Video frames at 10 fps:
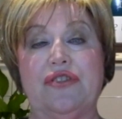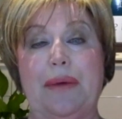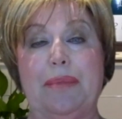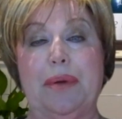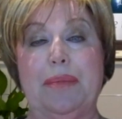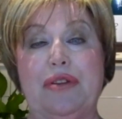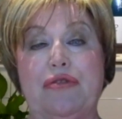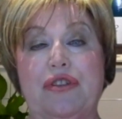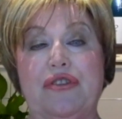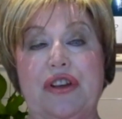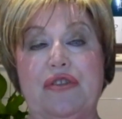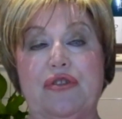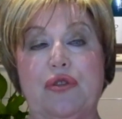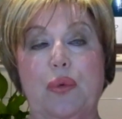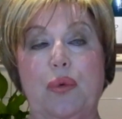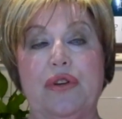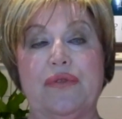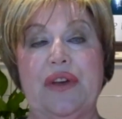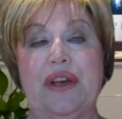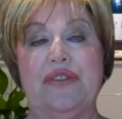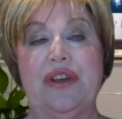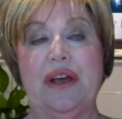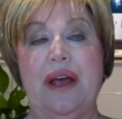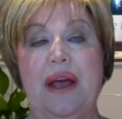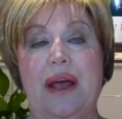supplementary seasonal work visa,